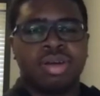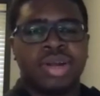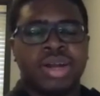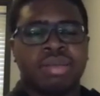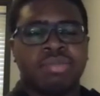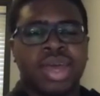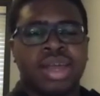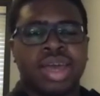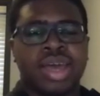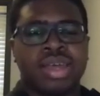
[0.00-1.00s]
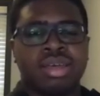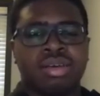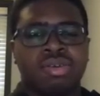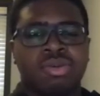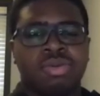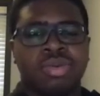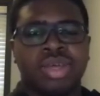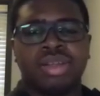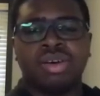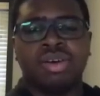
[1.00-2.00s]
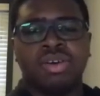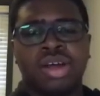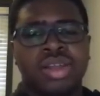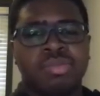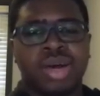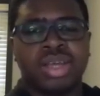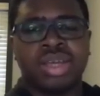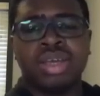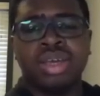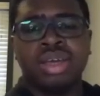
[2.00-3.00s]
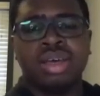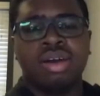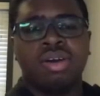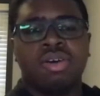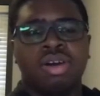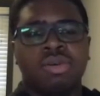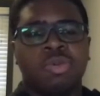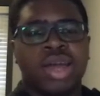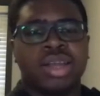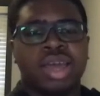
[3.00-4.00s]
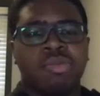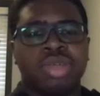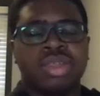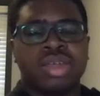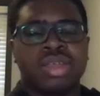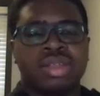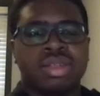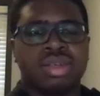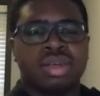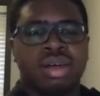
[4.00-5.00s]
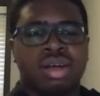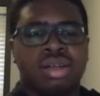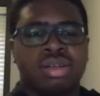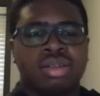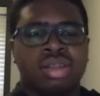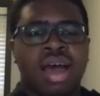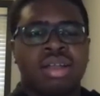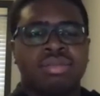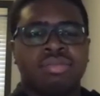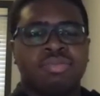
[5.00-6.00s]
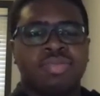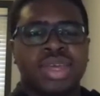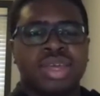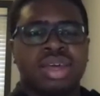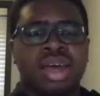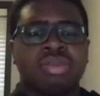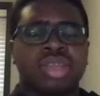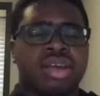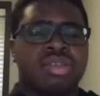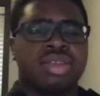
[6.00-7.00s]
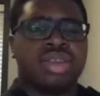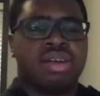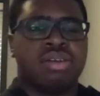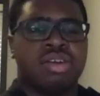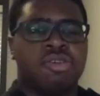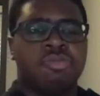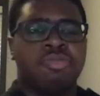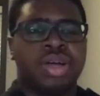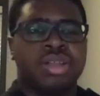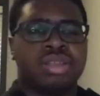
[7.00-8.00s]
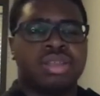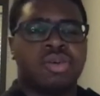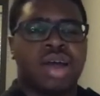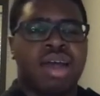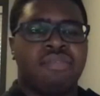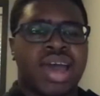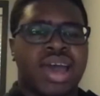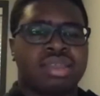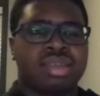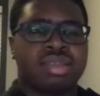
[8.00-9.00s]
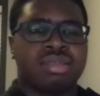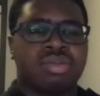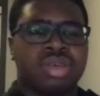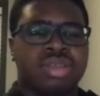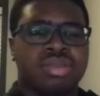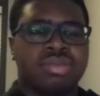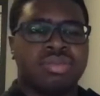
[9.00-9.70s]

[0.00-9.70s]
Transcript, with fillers: American man get it, or woman, or anybody? Or when can we just not be in a healthcare scenario, but still have access to it?